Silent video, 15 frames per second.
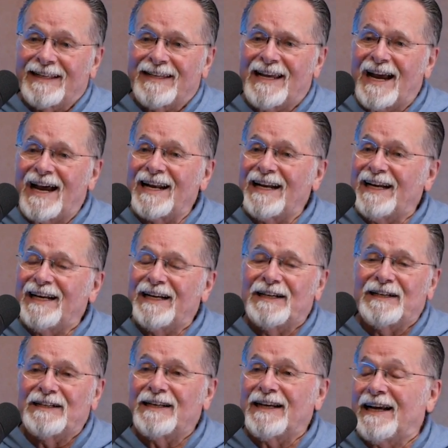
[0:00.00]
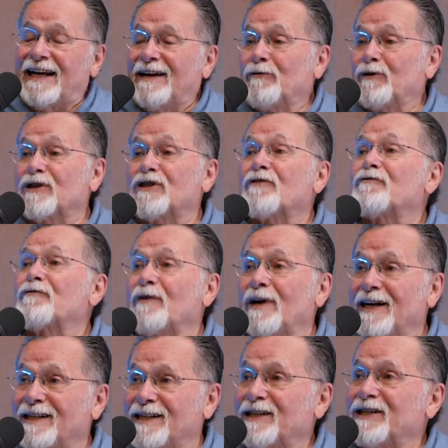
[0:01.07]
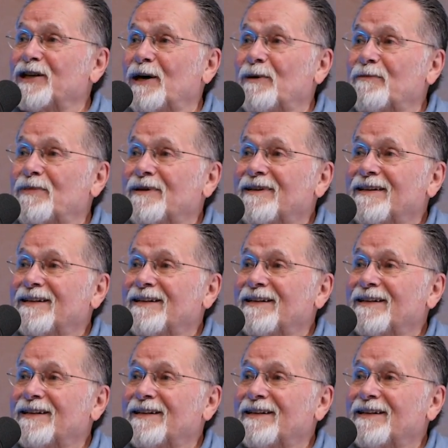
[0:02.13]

Danny was afraid to jump.